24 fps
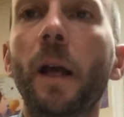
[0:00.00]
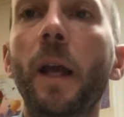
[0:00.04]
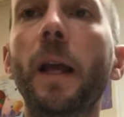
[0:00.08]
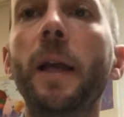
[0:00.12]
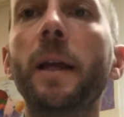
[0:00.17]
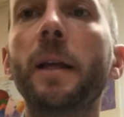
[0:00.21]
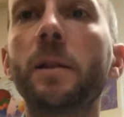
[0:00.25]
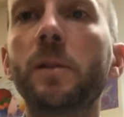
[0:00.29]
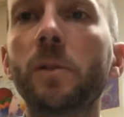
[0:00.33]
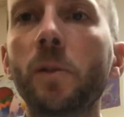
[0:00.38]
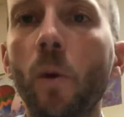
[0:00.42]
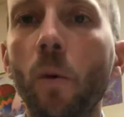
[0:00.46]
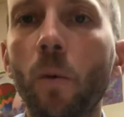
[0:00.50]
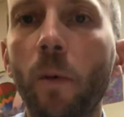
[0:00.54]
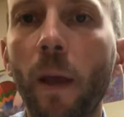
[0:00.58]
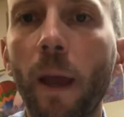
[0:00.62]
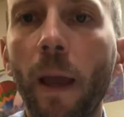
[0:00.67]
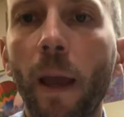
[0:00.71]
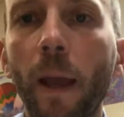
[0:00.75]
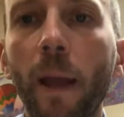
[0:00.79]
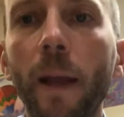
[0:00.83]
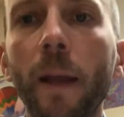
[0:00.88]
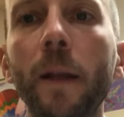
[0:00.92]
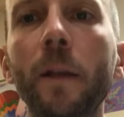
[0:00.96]
It's
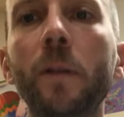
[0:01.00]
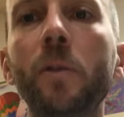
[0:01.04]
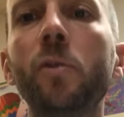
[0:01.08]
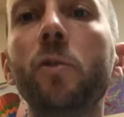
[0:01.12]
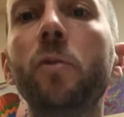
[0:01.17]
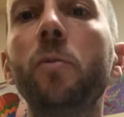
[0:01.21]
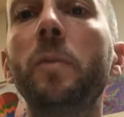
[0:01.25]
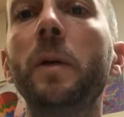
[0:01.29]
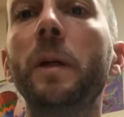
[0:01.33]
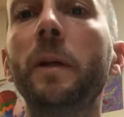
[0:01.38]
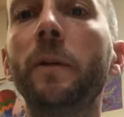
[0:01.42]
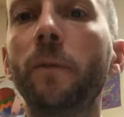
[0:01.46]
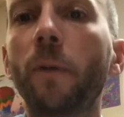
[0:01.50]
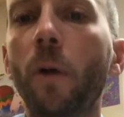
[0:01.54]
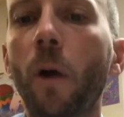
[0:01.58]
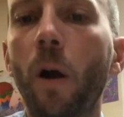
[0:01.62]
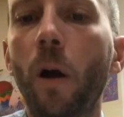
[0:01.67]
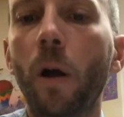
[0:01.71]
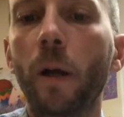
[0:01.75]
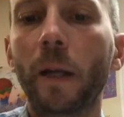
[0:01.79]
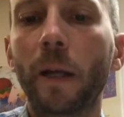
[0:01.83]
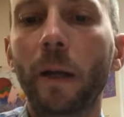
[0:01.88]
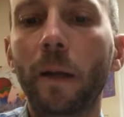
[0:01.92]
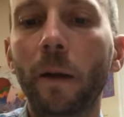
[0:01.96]
okay to be
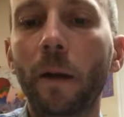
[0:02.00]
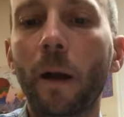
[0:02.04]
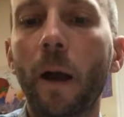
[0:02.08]
wrong here.